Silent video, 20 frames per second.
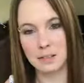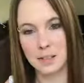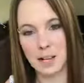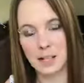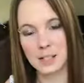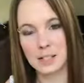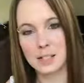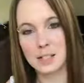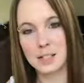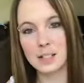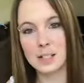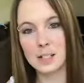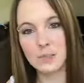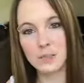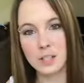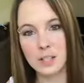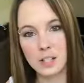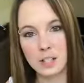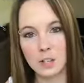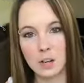nastiness
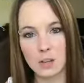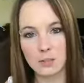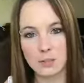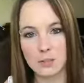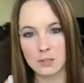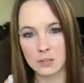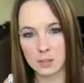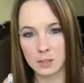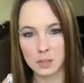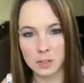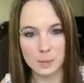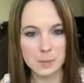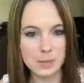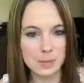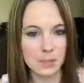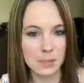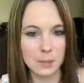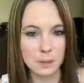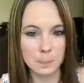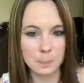flaking off of your lips.
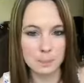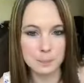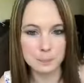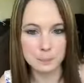So,